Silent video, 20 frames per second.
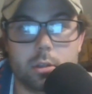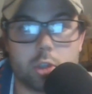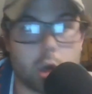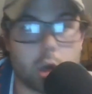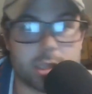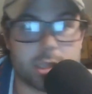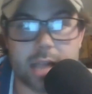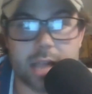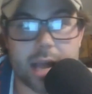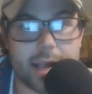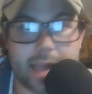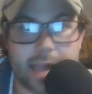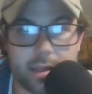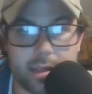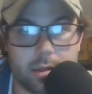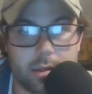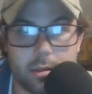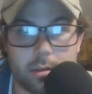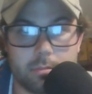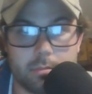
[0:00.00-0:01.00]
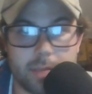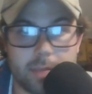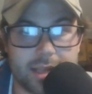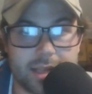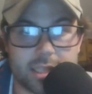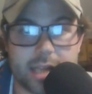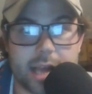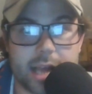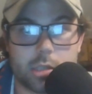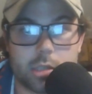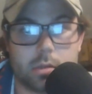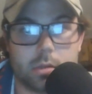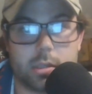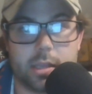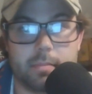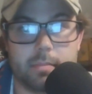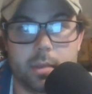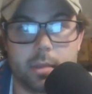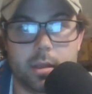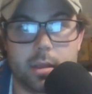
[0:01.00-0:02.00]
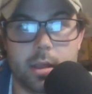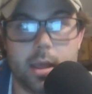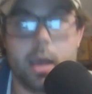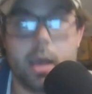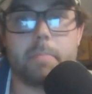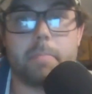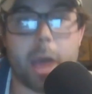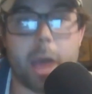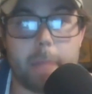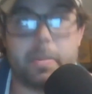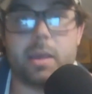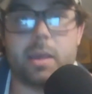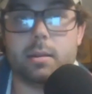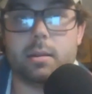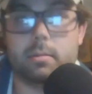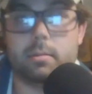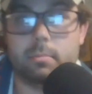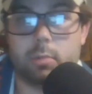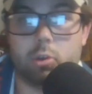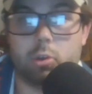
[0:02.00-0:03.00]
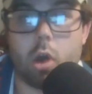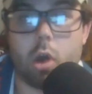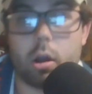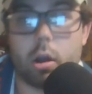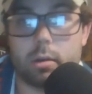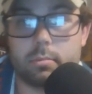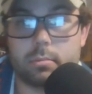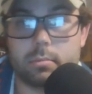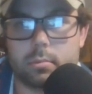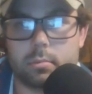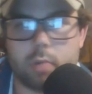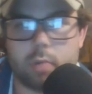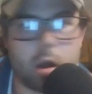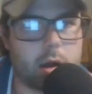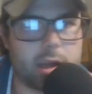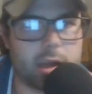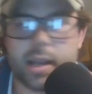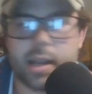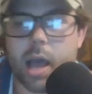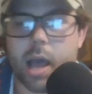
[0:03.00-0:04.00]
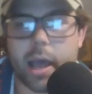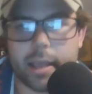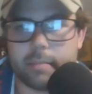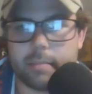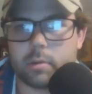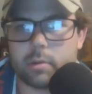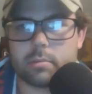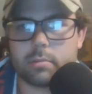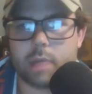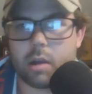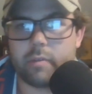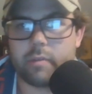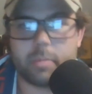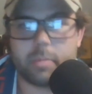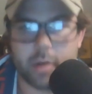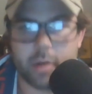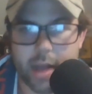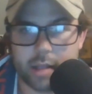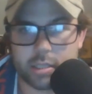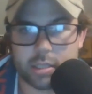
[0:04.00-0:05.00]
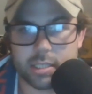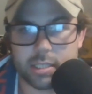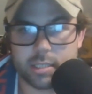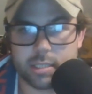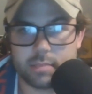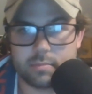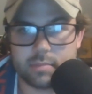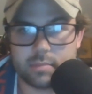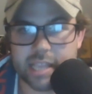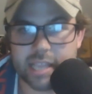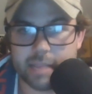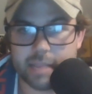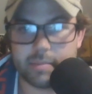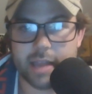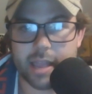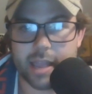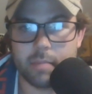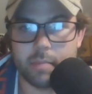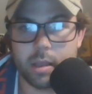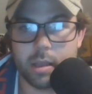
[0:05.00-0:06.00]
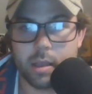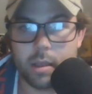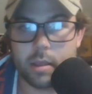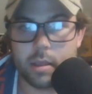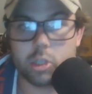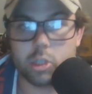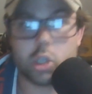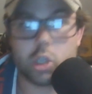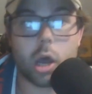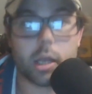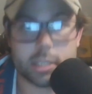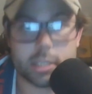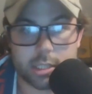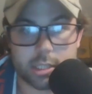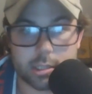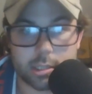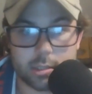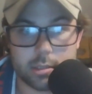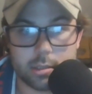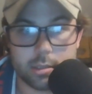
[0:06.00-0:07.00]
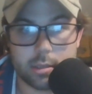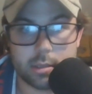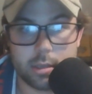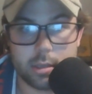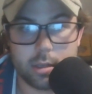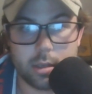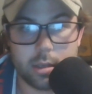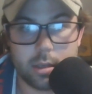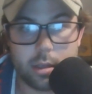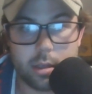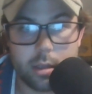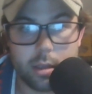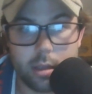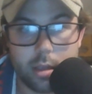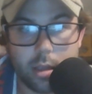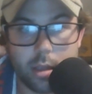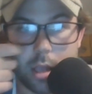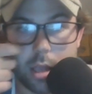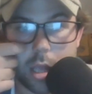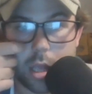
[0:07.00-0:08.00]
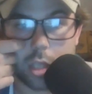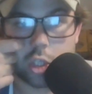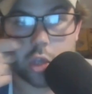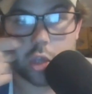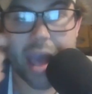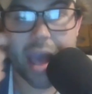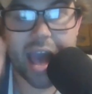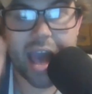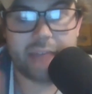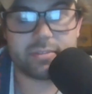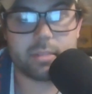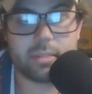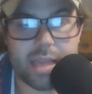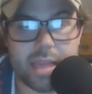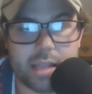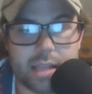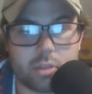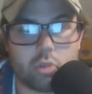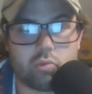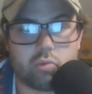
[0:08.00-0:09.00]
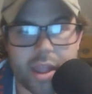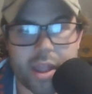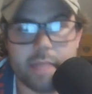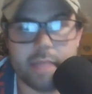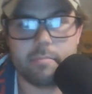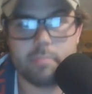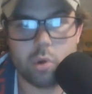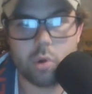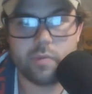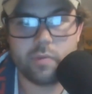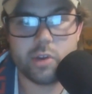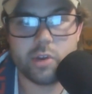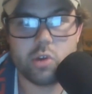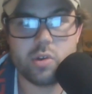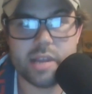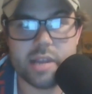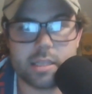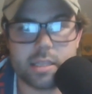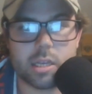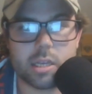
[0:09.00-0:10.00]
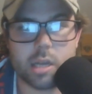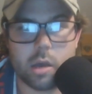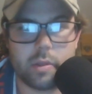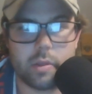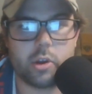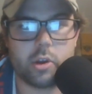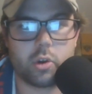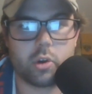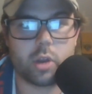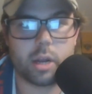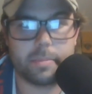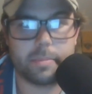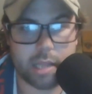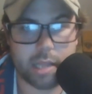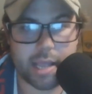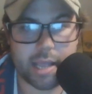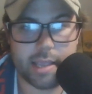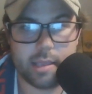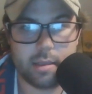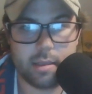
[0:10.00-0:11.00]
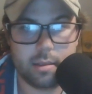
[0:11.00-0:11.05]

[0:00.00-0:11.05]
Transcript: does not get in the men's national. Pepi at Gron- Grongenheim, or however you pronounce his team name, does. So you have to make the right move, and you need to know that you're going to play.